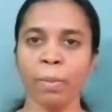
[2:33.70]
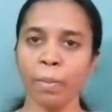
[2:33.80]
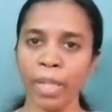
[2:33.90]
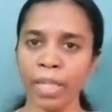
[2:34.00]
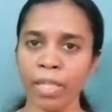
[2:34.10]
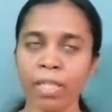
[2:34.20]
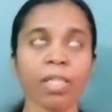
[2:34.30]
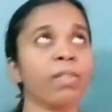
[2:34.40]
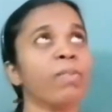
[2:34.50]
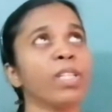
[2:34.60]
But
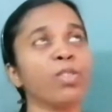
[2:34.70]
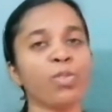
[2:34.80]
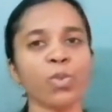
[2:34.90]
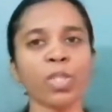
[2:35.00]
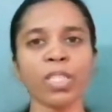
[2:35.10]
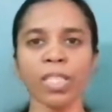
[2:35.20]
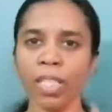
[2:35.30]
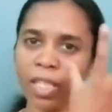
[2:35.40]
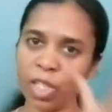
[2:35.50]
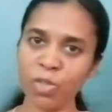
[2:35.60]
when the fruit is
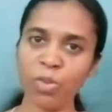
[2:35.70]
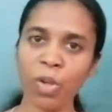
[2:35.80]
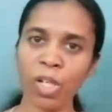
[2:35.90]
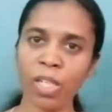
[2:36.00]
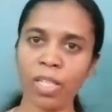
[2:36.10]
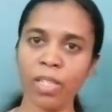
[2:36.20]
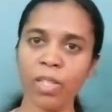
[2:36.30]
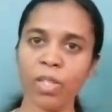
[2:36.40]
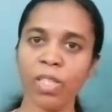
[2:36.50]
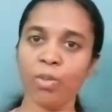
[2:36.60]
ready, it is falling.
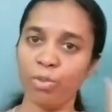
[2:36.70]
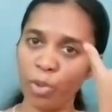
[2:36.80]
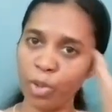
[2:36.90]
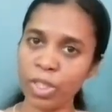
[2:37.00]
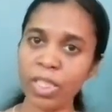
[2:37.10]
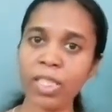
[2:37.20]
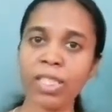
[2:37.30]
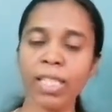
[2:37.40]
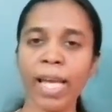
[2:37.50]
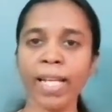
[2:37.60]
The force
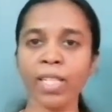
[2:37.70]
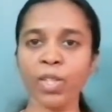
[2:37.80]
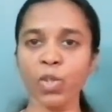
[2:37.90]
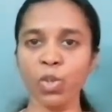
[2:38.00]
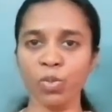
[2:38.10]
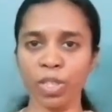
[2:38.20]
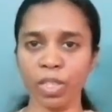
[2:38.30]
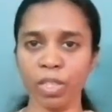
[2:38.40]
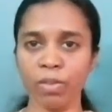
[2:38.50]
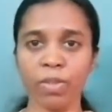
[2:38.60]
is acting
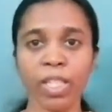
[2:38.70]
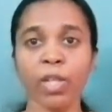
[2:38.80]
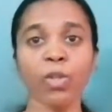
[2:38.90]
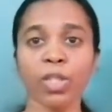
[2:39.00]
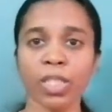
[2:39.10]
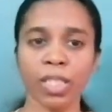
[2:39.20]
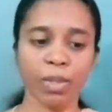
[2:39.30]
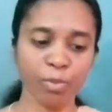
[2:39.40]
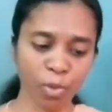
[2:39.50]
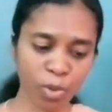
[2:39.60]
over. We cannot see. The
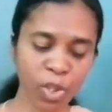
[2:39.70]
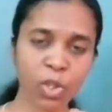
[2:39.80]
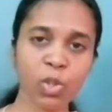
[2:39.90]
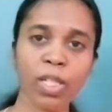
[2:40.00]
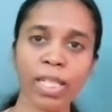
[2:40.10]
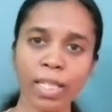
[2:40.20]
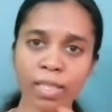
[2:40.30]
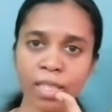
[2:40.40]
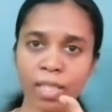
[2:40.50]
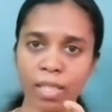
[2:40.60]
force is not
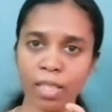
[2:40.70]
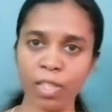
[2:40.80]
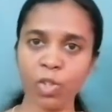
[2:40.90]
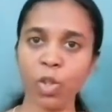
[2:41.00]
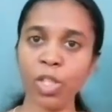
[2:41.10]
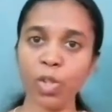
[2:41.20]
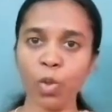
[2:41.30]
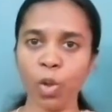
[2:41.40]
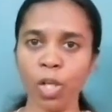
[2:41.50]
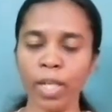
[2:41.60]
touching. It is not
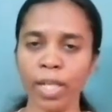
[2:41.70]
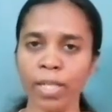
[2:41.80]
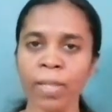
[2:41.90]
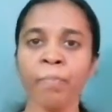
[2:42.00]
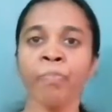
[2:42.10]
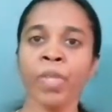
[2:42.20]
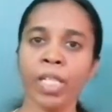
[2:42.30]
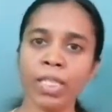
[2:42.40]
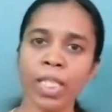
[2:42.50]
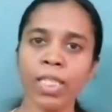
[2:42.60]
in contact.
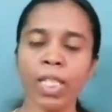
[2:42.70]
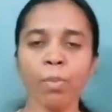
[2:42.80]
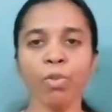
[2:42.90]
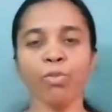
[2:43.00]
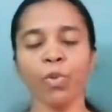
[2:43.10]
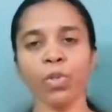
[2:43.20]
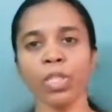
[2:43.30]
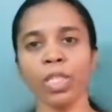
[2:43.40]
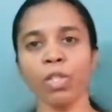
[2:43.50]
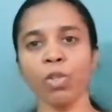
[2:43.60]
Such type of
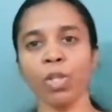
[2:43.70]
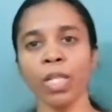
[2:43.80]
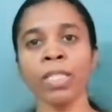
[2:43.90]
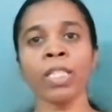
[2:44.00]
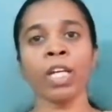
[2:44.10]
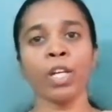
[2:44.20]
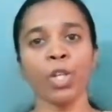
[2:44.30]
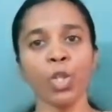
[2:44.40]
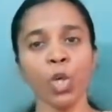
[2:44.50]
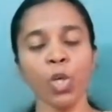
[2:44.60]
forces are known as
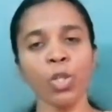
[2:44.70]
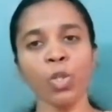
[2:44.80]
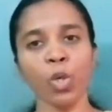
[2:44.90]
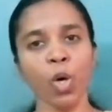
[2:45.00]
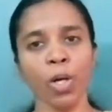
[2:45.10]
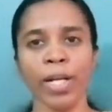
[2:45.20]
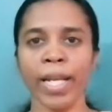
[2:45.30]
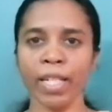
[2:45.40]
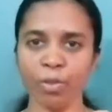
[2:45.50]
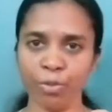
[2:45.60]

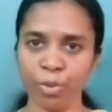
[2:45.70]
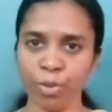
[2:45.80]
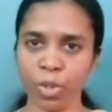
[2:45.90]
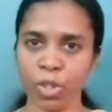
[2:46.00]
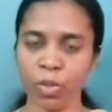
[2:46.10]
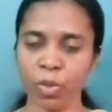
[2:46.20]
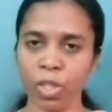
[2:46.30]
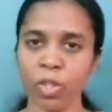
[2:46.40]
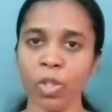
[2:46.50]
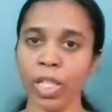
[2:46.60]
non-contact force.
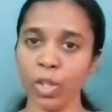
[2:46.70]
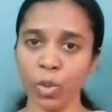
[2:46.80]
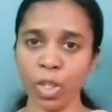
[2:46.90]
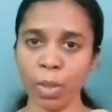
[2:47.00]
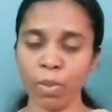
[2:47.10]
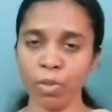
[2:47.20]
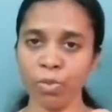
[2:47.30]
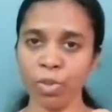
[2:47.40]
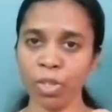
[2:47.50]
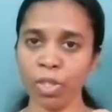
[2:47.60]
Okay, so there are two types of
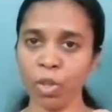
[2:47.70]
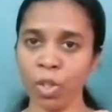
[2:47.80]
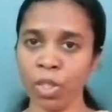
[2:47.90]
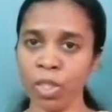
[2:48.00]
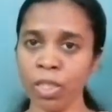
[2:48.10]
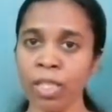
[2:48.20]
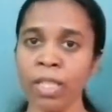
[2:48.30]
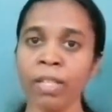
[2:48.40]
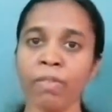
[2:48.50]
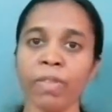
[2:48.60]
forces on this.
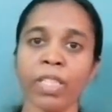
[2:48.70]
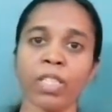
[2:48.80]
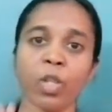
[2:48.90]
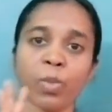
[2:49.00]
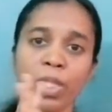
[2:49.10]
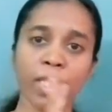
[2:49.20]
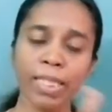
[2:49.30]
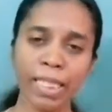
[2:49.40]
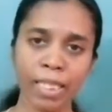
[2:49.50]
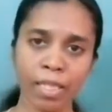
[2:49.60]
Whether the object is
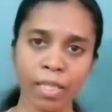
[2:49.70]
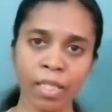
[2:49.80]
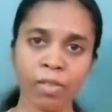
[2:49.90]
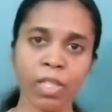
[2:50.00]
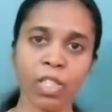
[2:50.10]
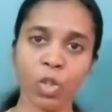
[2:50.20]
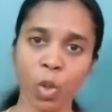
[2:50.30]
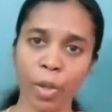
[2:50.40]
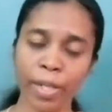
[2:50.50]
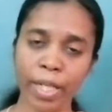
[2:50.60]
in touch, that is
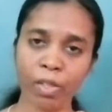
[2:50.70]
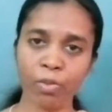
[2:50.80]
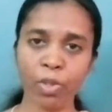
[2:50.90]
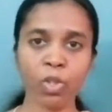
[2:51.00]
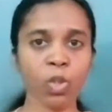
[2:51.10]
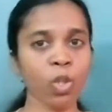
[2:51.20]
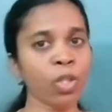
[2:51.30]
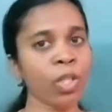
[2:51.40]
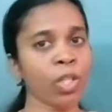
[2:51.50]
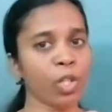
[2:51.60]
contact force,
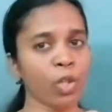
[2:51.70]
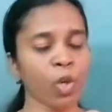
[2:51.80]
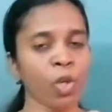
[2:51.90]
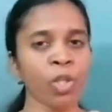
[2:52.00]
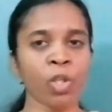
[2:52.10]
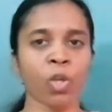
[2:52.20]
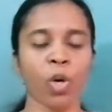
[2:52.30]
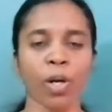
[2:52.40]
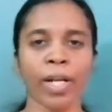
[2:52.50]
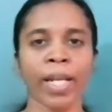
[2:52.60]
or
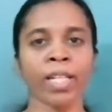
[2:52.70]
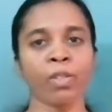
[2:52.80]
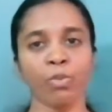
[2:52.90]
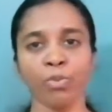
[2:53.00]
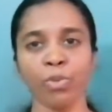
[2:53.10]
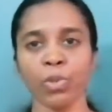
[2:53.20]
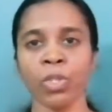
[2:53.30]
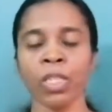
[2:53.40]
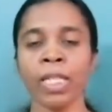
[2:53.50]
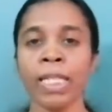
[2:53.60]
non-contact
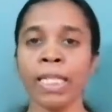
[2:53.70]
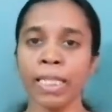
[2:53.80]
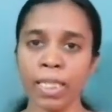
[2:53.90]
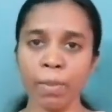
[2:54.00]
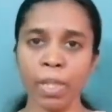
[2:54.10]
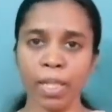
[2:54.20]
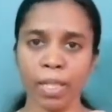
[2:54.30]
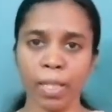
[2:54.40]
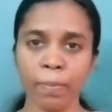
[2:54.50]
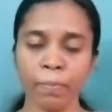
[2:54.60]
force.
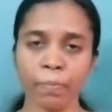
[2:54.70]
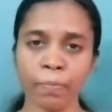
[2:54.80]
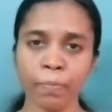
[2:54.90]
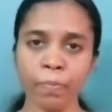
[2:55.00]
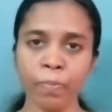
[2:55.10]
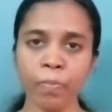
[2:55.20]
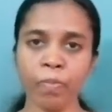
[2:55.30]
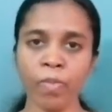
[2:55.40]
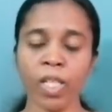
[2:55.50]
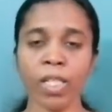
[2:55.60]
Similarly,
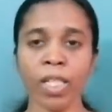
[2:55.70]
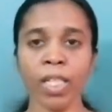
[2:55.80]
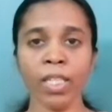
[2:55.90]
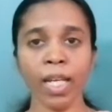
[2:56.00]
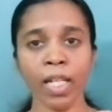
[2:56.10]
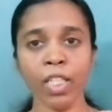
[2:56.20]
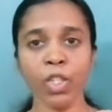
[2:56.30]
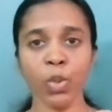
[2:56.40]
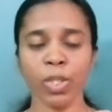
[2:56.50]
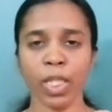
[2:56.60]
there are
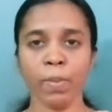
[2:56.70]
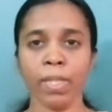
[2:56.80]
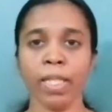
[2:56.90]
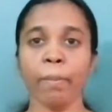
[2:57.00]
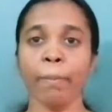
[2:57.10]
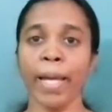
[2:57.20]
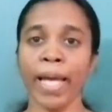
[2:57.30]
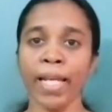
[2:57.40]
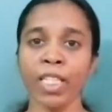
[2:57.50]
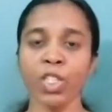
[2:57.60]
other two types like
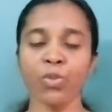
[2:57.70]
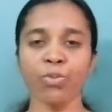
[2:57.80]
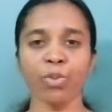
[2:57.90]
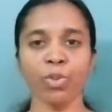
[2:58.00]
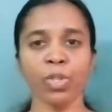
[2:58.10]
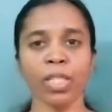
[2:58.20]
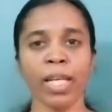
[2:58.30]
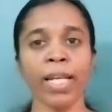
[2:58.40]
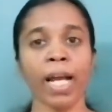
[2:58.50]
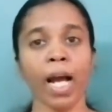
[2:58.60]
balanced force
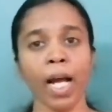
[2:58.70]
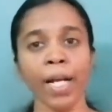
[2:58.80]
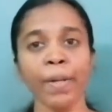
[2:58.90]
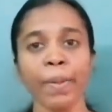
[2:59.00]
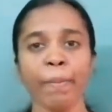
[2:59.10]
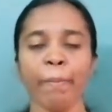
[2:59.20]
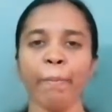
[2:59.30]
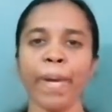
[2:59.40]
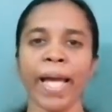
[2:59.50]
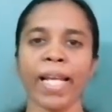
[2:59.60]
and
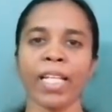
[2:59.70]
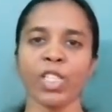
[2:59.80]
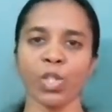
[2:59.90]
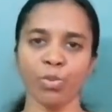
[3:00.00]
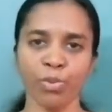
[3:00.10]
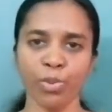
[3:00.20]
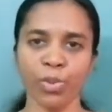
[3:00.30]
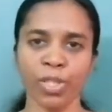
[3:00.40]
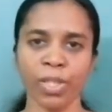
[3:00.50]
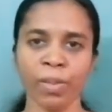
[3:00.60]
unbalanced
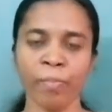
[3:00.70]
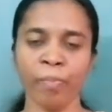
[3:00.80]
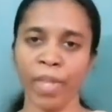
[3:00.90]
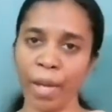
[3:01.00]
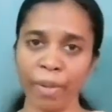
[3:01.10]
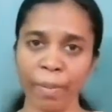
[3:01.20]
force. Now